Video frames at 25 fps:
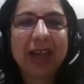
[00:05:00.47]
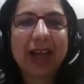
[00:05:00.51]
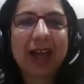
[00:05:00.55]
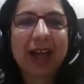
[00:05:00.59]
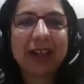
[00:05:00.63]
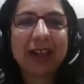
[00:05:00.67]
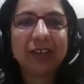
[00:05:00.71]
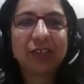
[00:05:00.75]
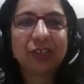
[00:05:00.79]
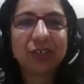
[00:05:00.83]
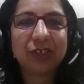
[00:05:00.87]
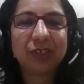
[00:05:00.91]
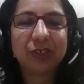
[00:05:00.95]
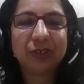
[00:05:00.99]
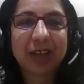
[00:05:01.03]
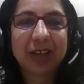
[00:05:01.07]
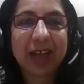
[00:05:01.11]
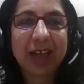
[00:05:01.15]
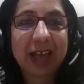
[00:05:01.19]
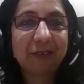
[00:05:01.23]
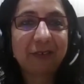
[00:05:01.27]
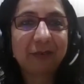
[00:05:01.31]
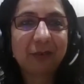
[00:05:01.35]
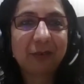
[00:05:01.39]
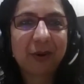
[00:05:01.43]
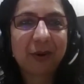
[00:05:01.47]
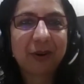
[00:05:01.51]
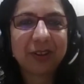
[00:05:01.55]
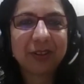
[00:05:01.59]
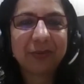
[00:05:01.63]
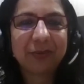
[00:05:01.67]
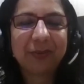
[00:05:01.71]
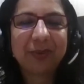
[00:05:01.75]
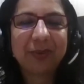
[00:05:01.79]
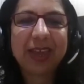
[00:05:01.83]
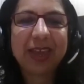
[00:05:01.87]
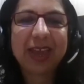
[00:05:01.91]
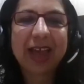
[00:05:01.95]
I should have or the
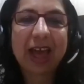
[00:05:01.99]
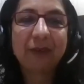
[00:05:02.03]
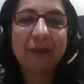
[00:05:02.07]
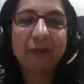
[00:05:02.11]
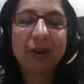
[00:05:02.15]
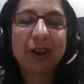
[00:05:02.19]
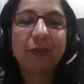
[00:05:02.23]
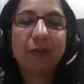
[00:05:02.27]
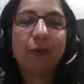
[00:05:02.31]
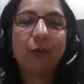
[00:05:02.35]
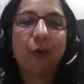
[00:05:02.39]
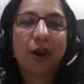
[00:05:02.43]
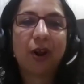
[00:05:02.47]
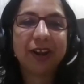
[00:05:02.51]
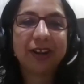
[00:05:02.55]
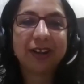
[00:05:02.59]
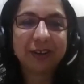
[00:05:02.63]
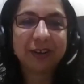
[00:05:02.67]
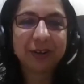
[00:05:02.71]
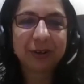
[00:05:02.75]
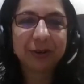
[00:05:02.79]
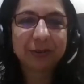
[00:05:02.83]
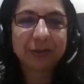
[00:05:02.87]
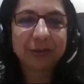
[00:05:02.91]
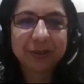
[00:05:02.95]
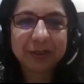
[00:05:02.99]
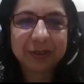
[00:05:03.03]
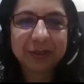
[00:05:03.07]
way I would have wanted to.